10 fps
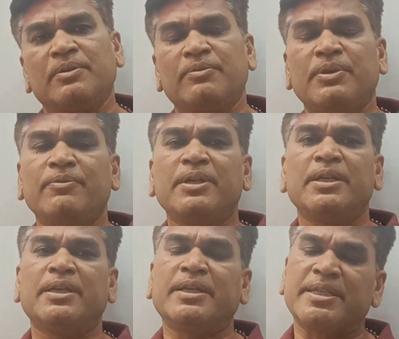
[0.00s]
we will
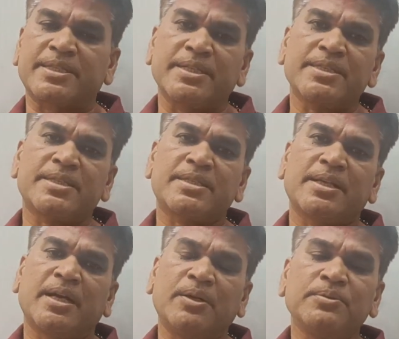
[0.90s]
discuss
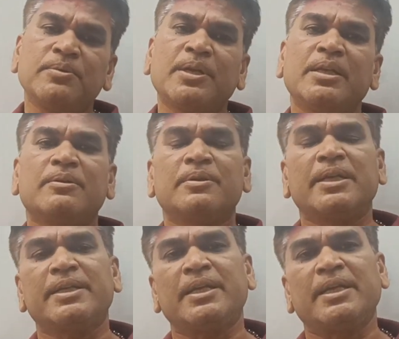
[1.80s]
how to
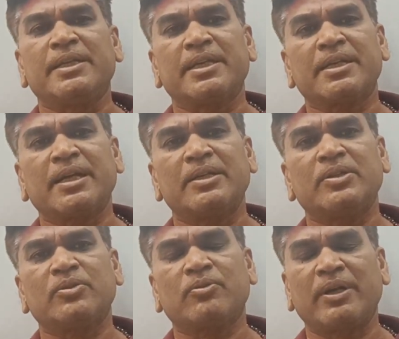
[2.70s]
calculate
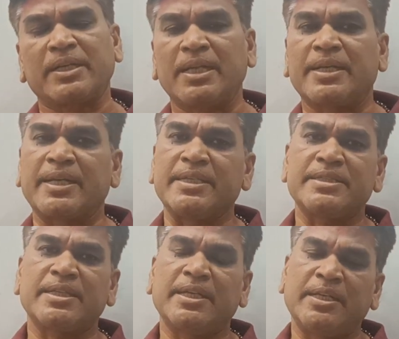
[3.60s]
interquartile
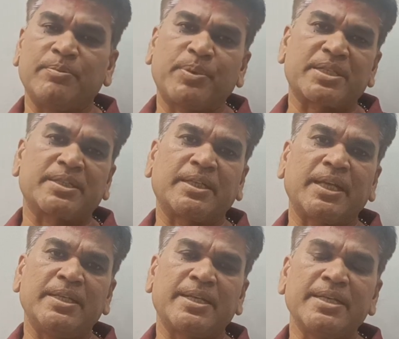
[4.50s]
range and
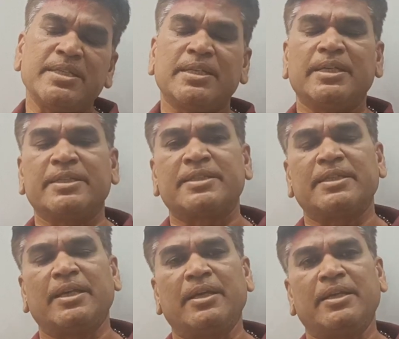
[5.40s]
percentile range.
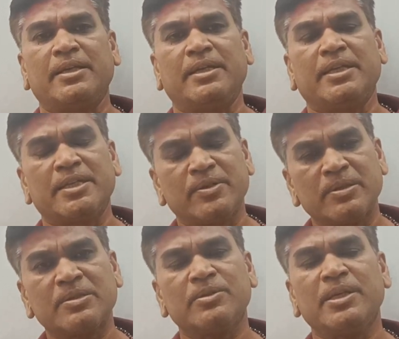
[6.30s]
It is
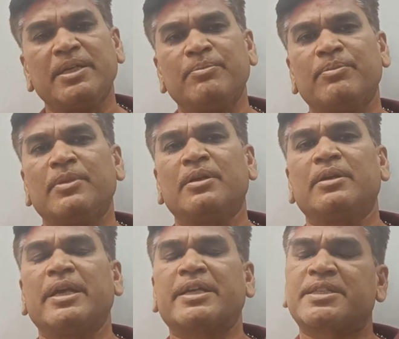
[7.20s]
also a
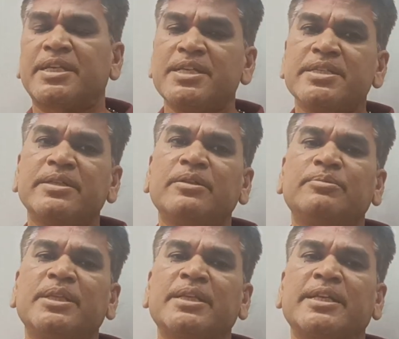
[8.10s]
extension of
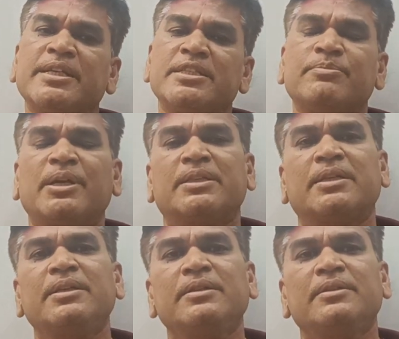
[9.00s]
the range
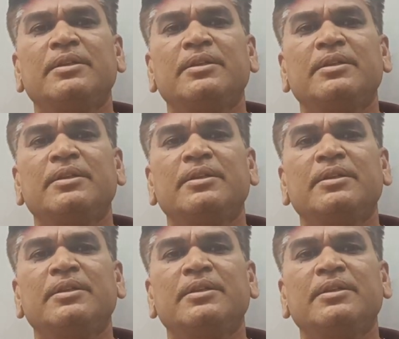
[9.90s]
method.